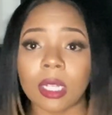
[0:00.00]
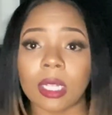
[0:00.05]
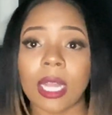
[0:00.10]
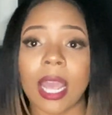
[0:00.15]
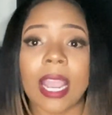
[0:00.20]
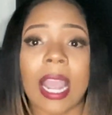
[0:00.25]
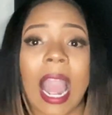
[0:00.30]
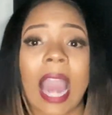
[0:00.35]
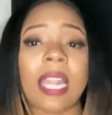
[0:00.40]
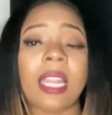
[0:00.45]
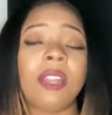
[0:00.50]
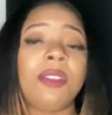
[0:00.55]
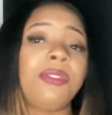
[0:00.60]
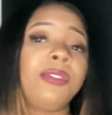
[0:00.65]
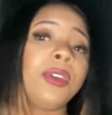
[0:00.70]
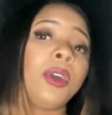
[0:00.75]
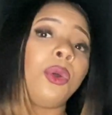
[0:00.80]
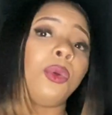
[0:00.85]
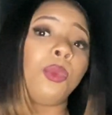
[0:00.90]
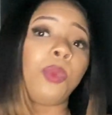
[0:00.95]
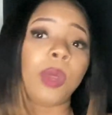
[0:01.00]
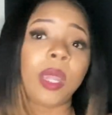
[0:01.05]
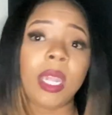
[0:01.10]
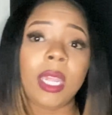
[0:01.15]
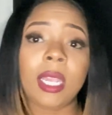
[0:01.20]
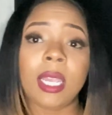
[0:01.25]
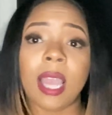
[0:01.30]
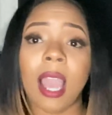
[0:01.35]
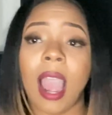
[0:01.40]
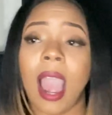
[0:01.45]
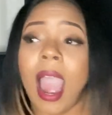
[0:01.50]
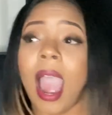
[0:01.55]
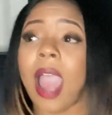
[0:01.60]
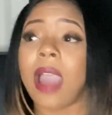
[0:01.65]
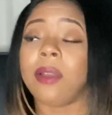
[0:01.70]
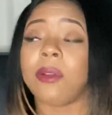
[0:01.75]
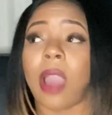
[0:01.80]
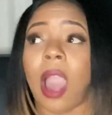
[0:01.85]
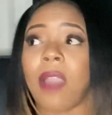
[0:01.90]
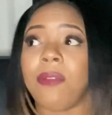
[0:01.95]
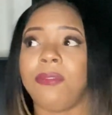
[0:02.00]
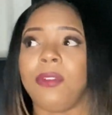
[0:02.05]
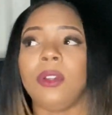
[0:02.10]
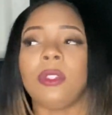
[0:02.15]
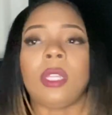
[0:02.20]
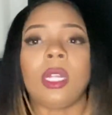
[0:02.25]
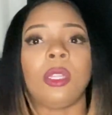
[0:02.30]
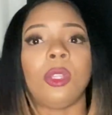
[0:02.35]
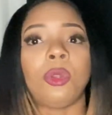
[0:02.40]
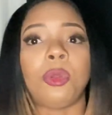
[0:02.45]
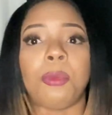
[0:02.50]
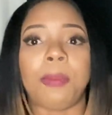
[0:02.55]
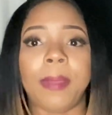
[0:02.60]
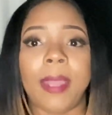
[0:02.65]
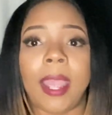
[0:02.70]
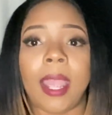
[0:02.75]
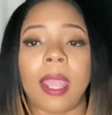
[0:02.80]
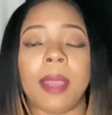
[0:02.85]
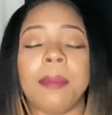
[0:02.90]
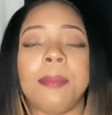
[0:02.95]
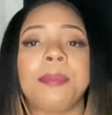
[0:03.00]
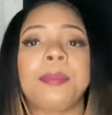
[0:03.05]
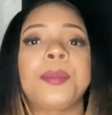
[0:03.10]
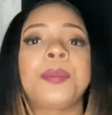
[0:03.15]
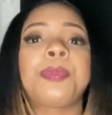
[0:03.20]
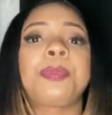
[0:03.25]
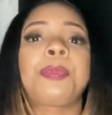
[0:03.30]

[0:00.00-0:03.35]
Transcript: Like, I didn't feel weak. I felt a little pain.